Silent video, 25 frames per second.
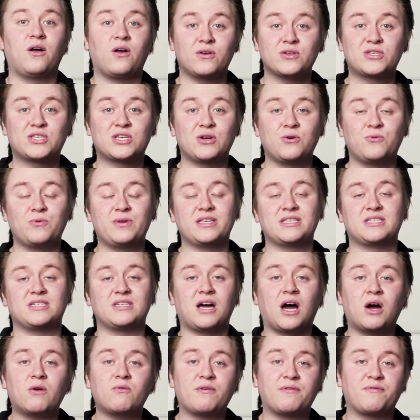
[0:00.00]
Also, when it's
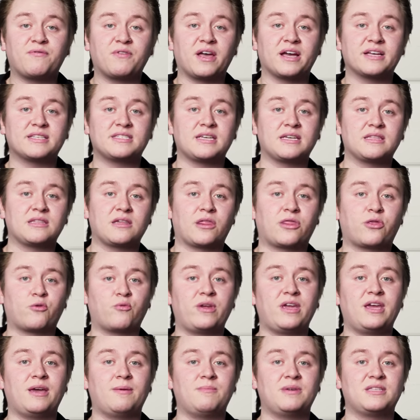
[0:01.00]
not reflecting, the
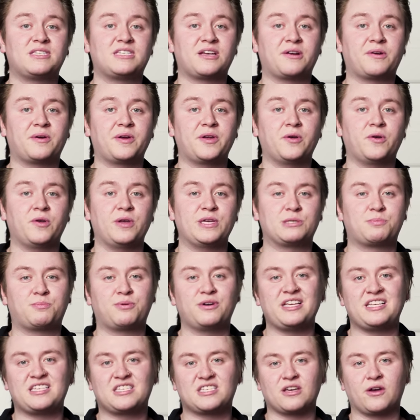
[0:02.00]
3M material is
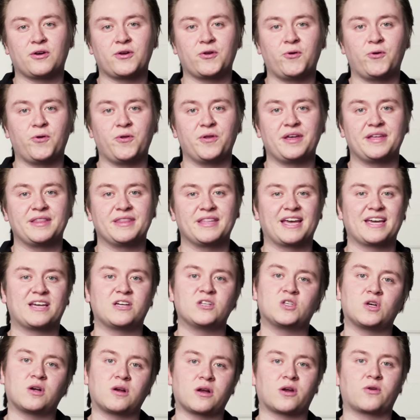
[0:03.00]
pretty subtle and like a
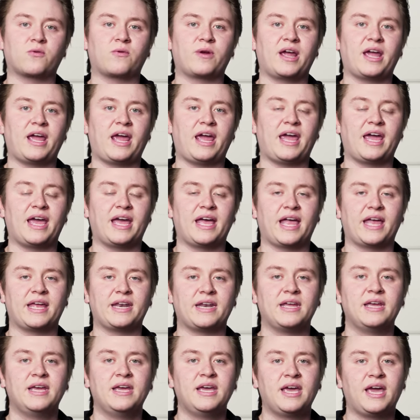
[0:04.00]
dark gray and